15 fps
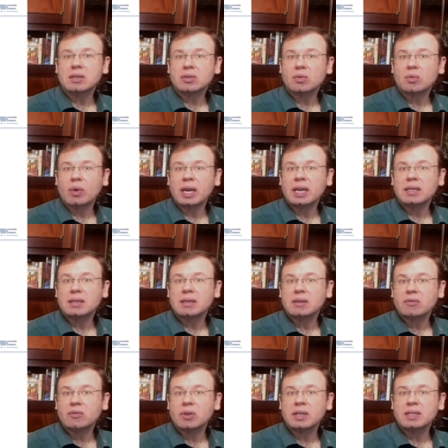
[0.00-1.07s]
to weigh the
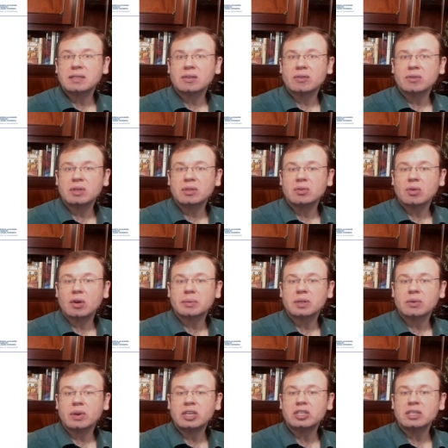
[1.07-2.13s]
influence of the new
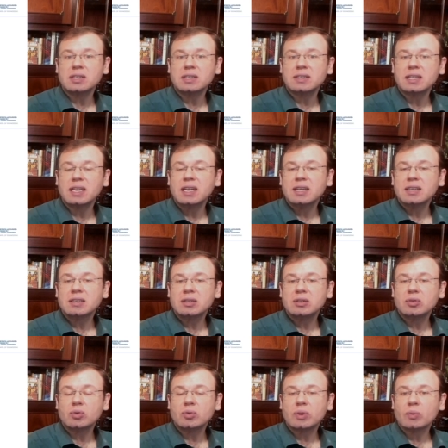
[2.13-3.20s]
observations, the
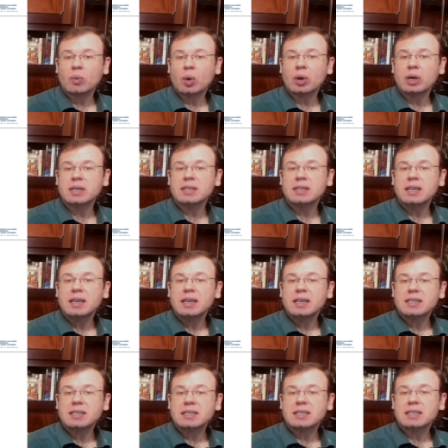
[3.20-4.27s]
new reward,
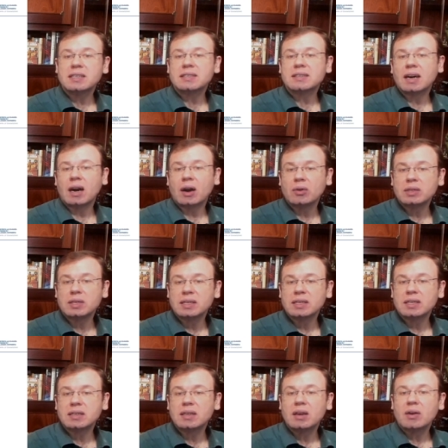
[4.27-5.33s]
the
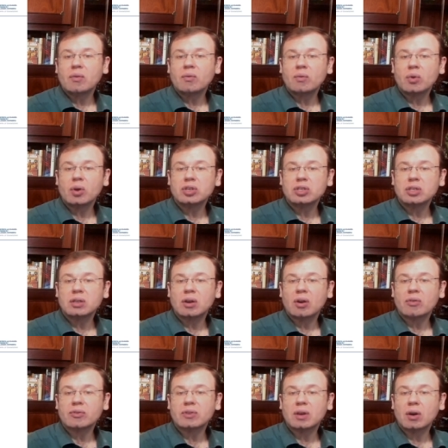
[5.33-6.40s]
discounted version
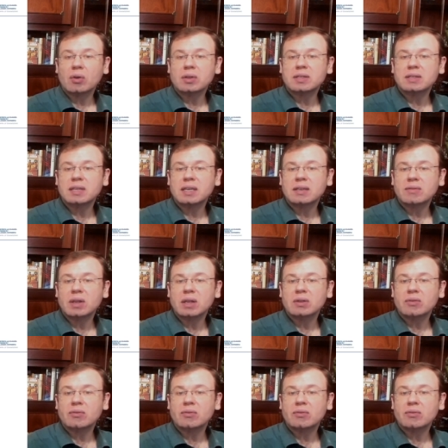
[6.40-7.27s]
of the old state value